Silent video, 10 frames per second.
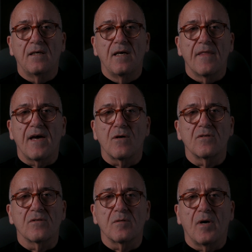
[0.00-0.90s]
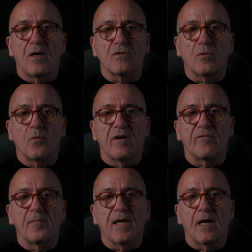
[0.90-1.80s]
thousands of miles away
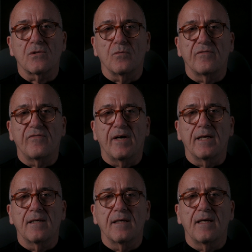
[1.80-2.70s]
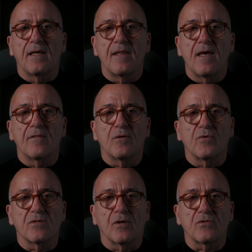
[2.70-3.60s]
from the actual fight, and then the
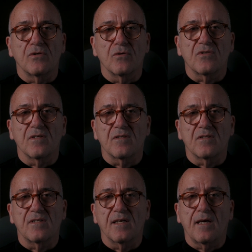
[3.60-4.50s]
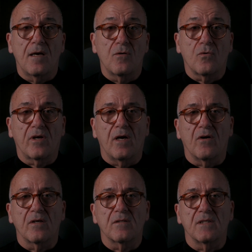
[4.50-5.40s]
results used as a stick and/or
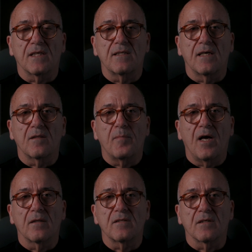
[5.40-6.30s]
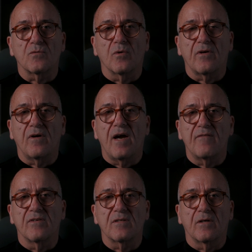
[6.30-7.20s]
carrot to dictate the politics with their
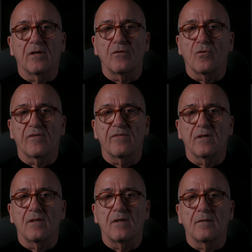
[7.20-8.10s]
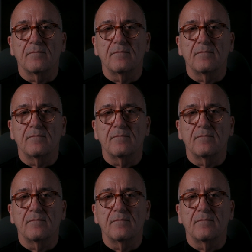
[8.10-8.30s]
adversary, North Vietnam.